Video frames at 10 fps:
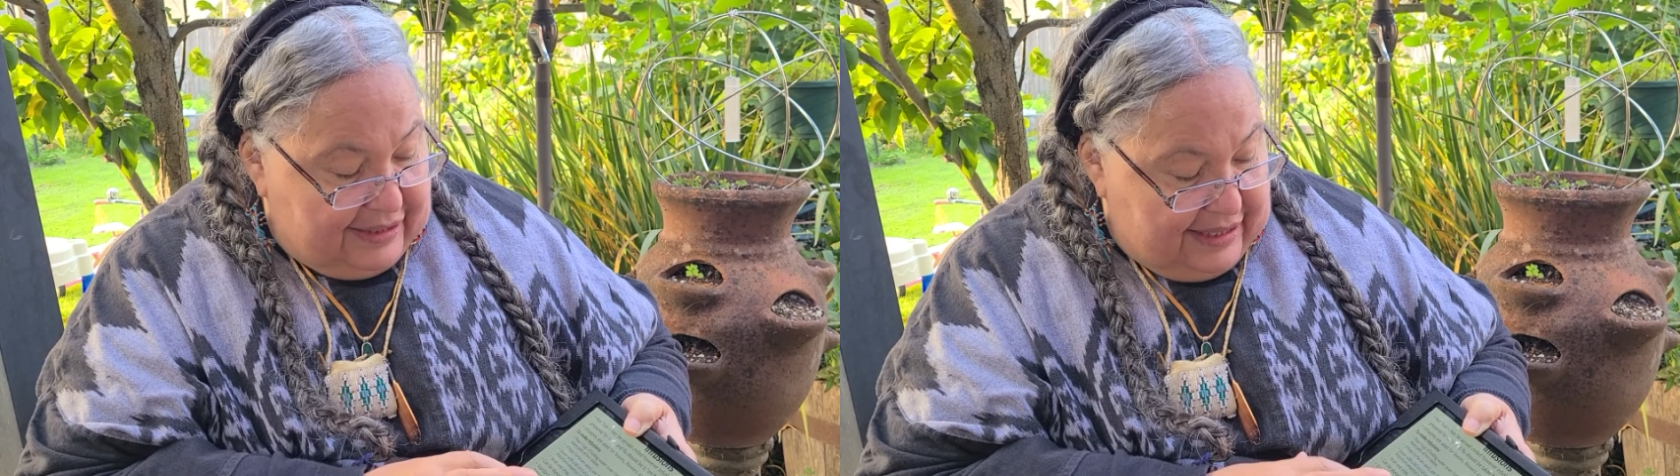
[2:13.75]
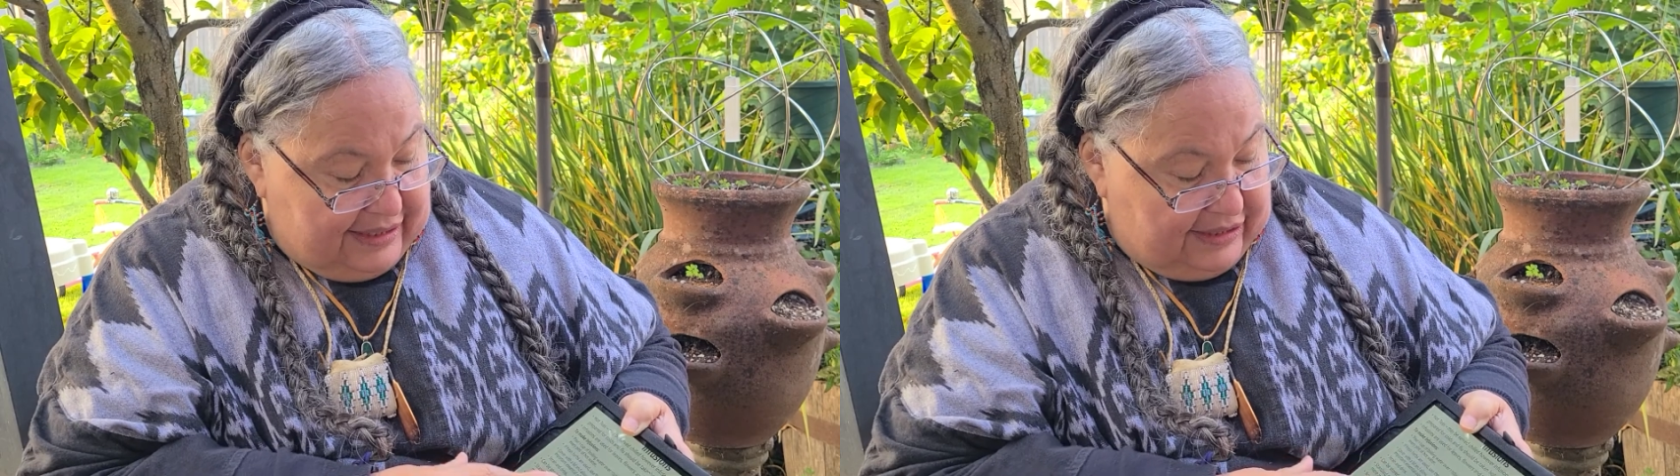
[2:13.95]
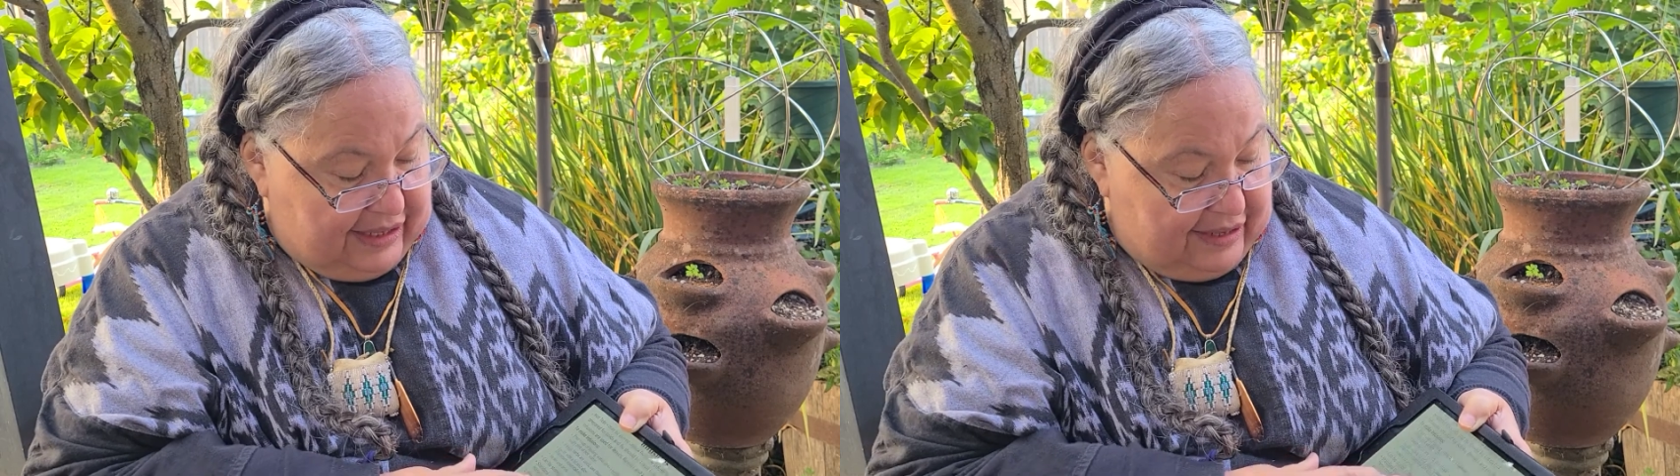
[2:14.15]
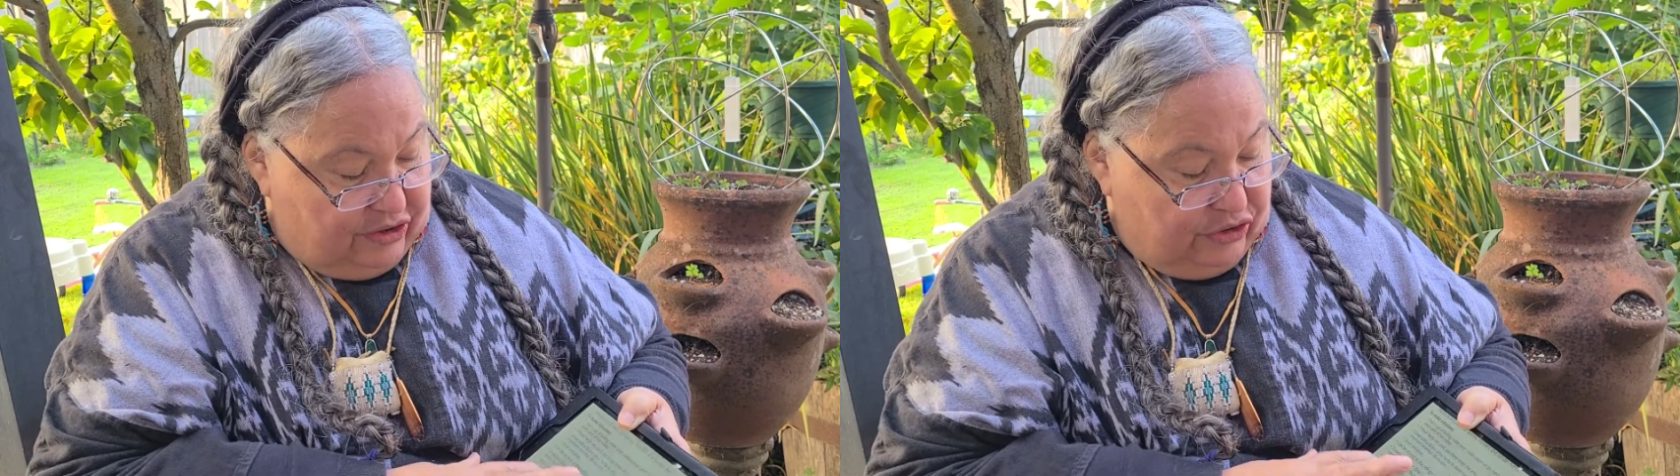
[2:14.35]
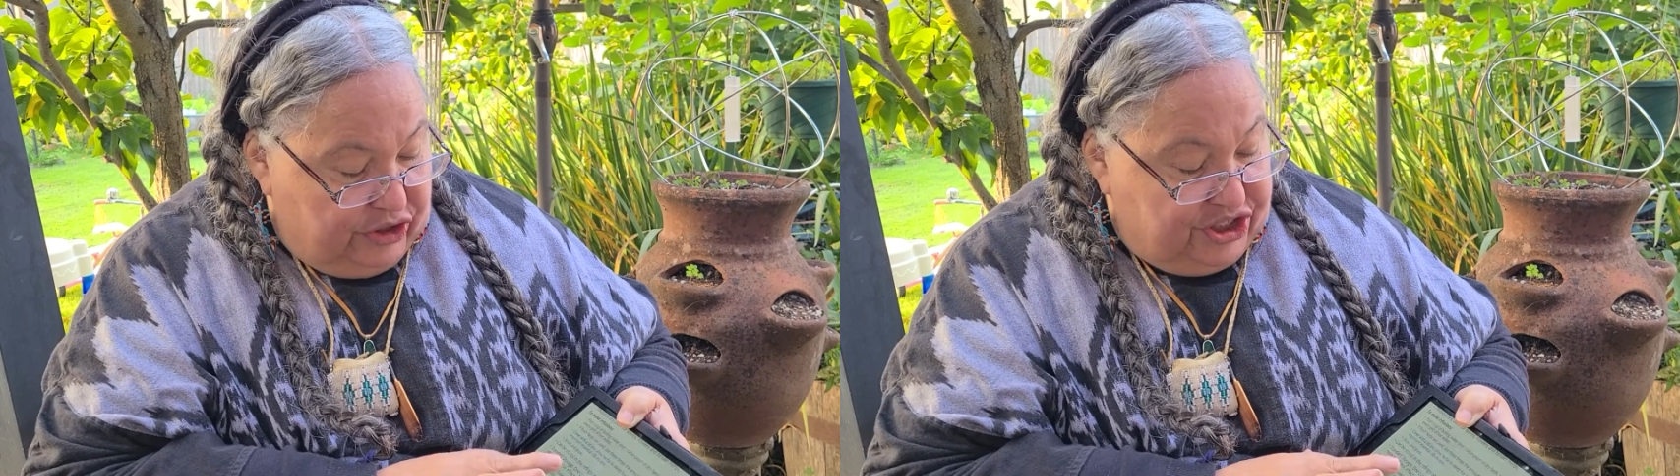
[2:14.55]
these
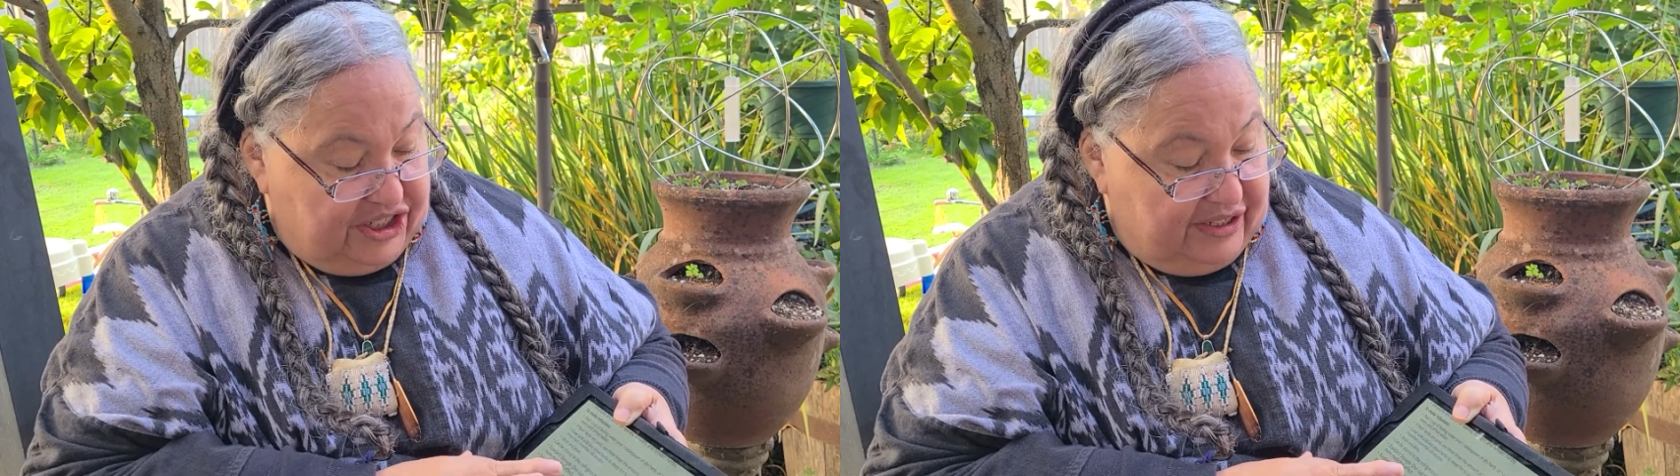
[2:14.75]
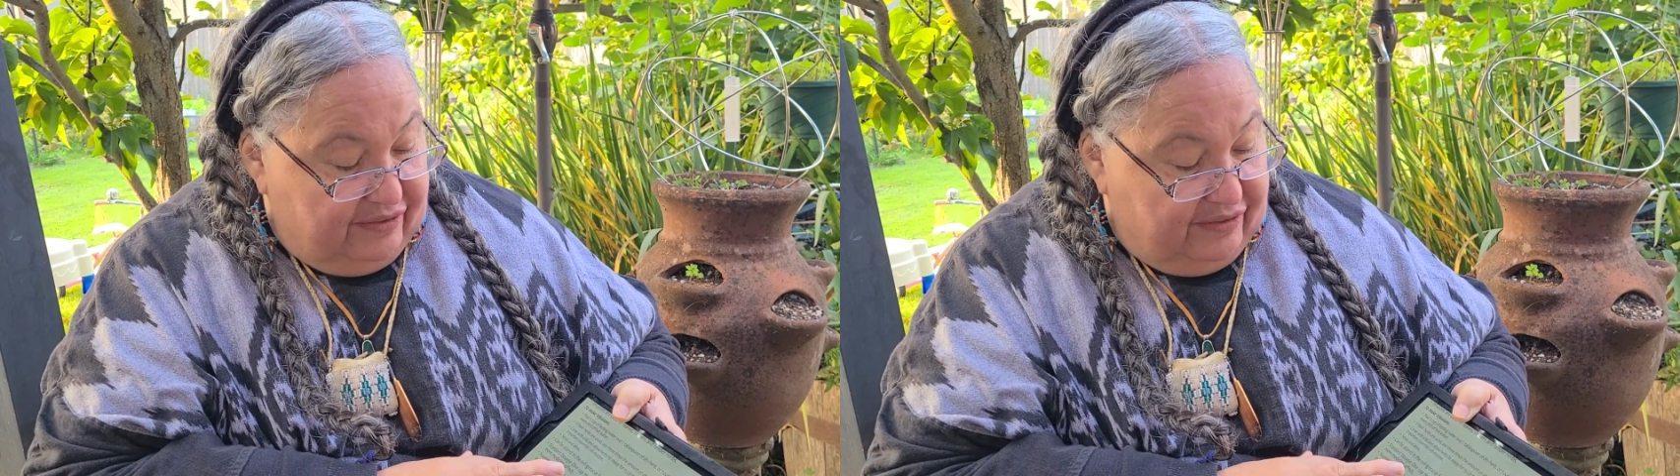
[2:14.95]
nourishing